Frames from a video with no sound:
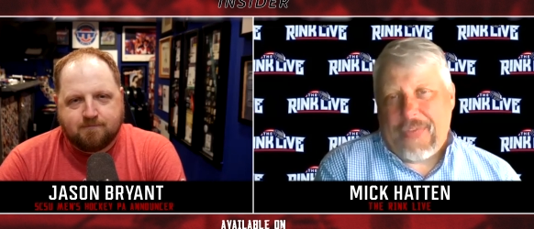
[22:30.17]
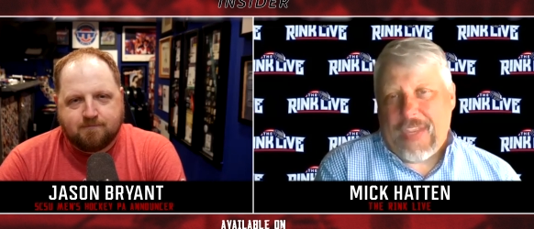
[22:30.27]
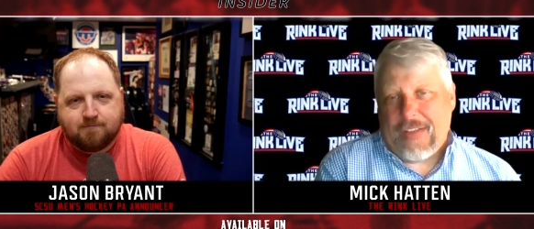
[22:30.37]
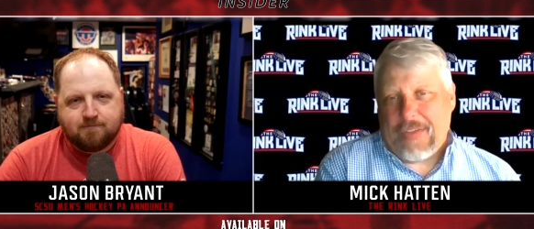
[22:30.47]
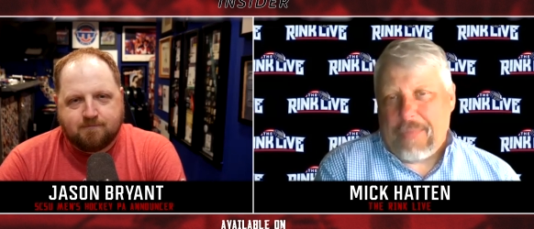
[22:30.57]
Speaker 1: the
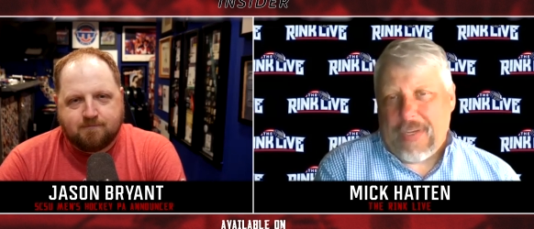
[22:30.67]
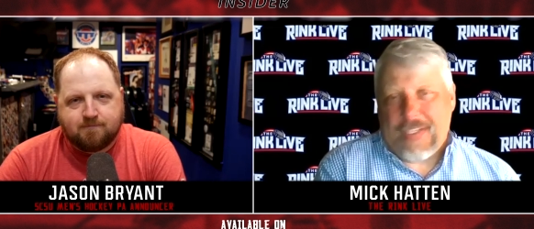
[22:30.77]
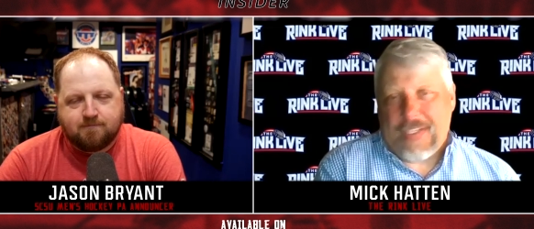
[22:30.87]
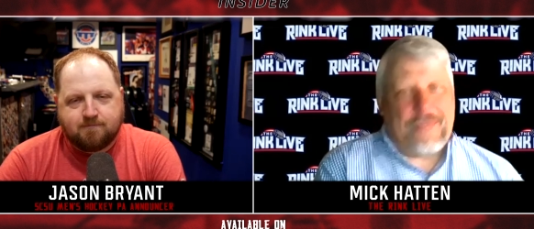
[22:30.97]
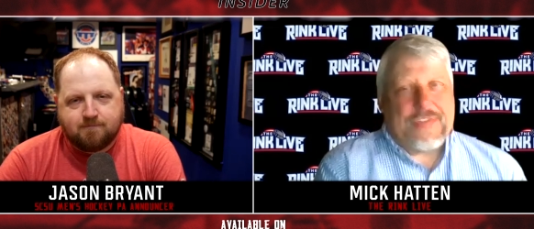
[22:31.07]
Olympics.
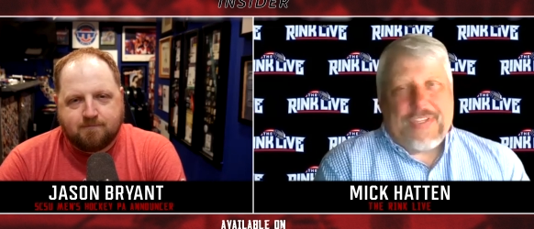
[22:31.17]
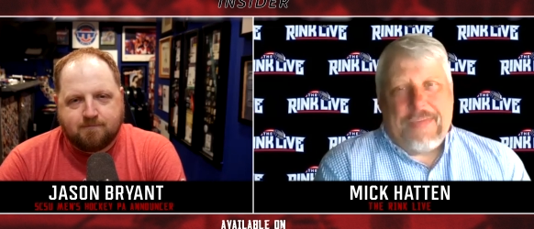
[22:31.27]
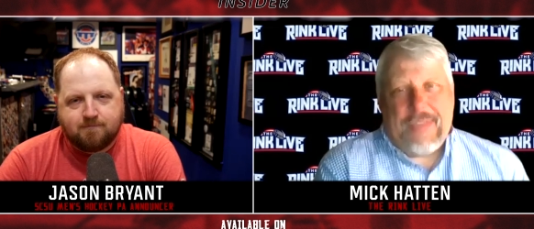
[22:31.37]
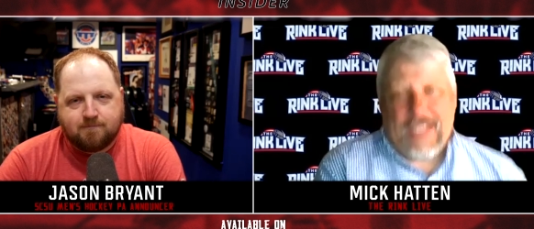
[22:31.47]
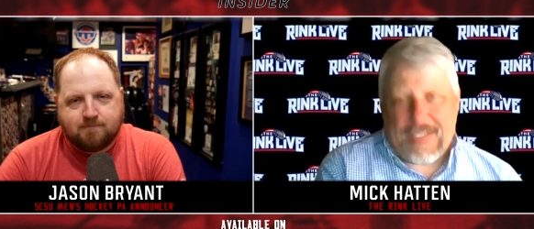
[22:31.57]
Obviously, I
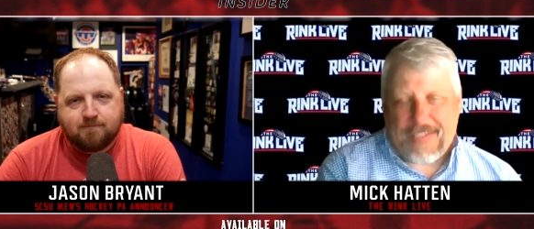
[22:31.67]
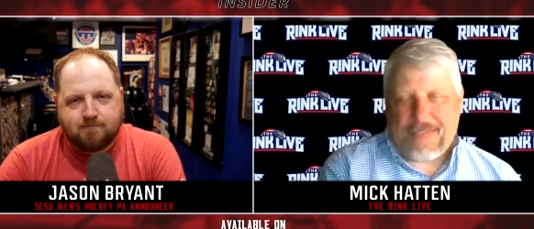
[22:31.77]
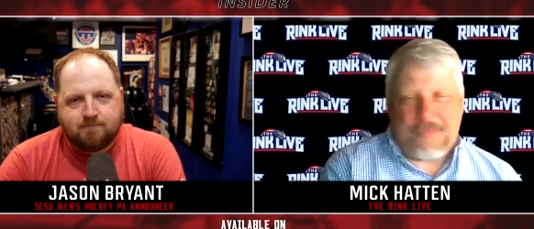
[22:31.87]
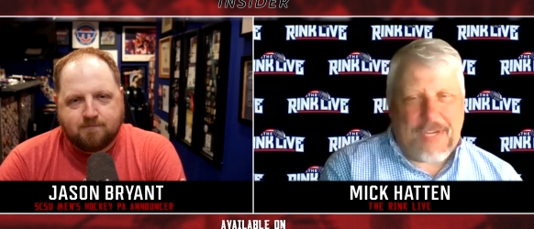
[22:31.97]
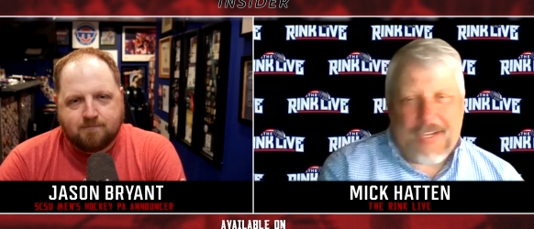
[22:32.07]
mean that's
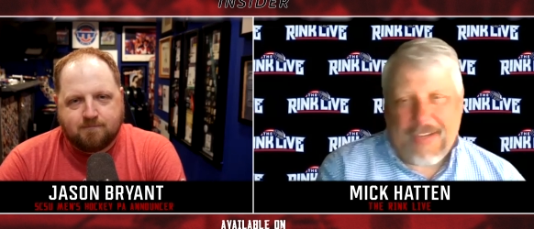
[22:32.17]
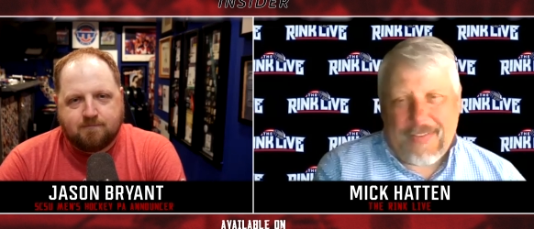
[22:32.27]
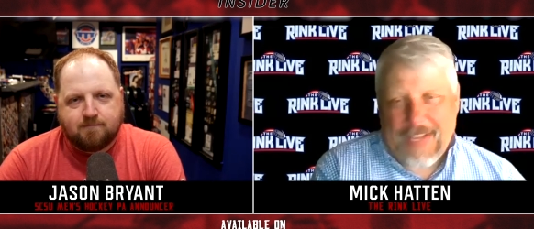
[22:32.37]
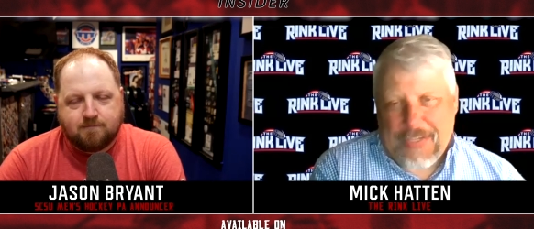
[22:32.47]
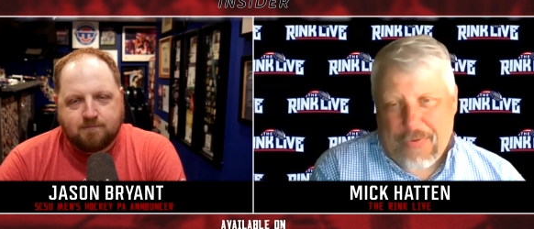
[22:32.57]

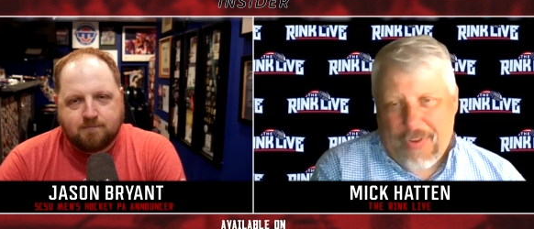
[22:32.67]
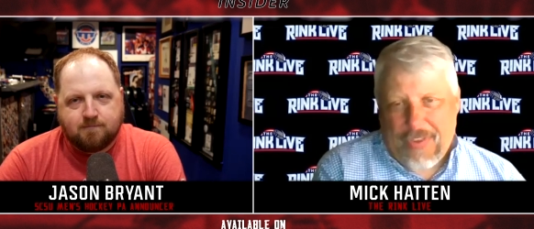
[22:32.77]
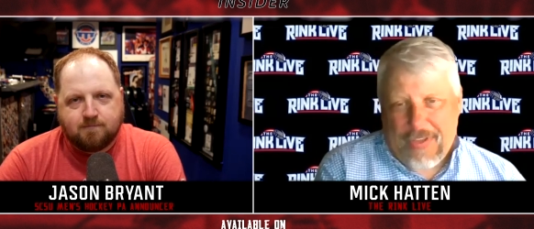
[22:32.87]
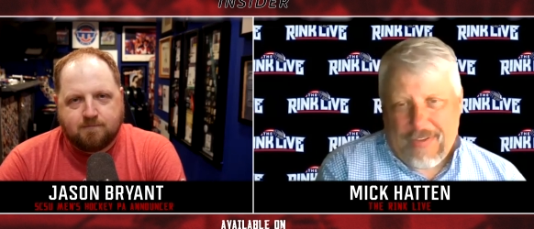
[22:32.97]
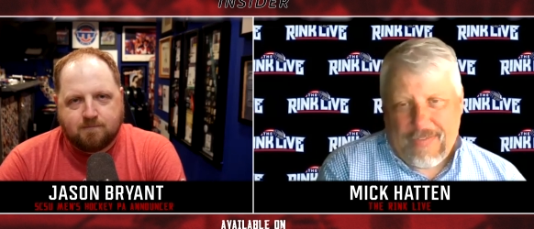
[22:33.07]
that's one of
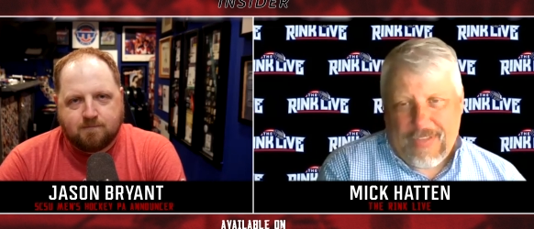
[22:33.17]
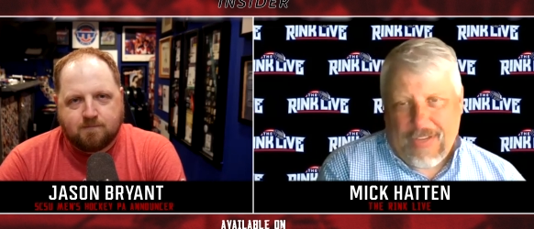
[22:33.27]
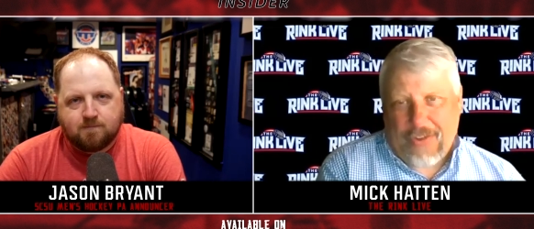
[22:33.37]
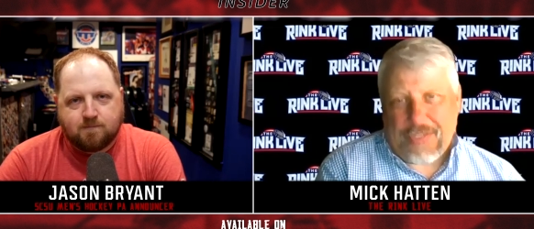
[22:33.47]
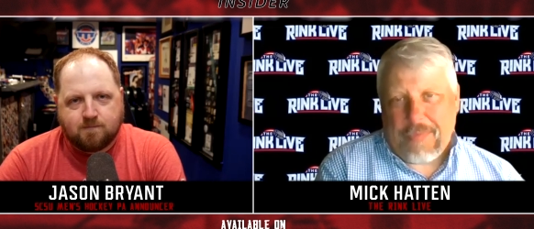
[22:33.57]
the the
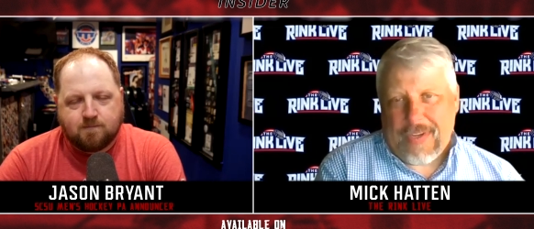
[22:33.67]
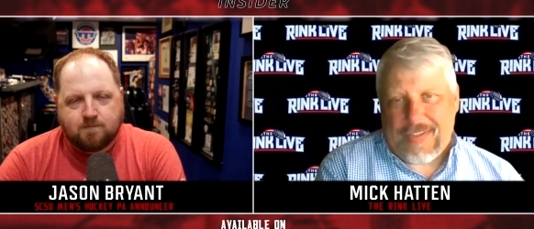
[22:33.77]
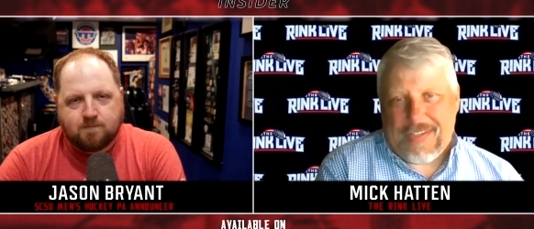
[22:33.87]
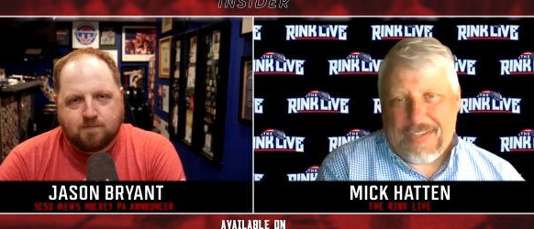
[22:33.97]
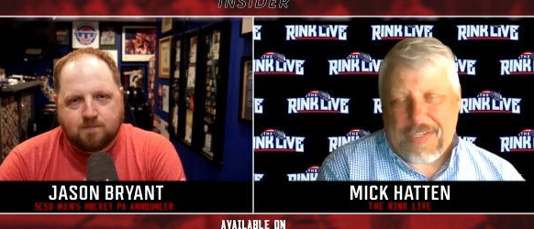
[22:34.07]
ultimate
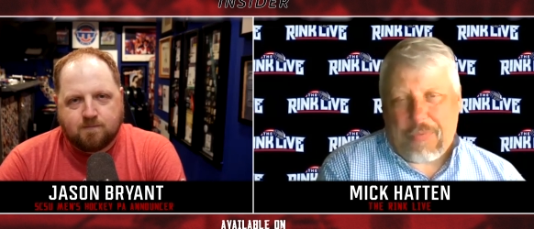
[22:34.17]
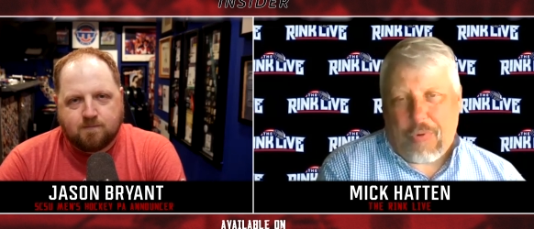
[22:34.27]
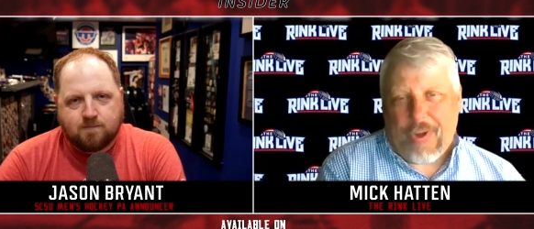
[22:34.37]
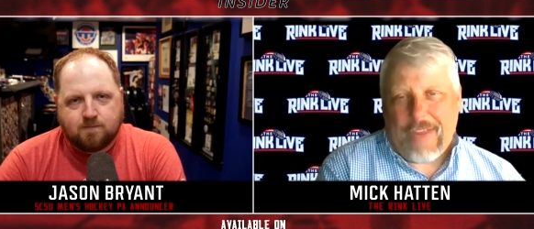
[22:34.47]
uh, sporting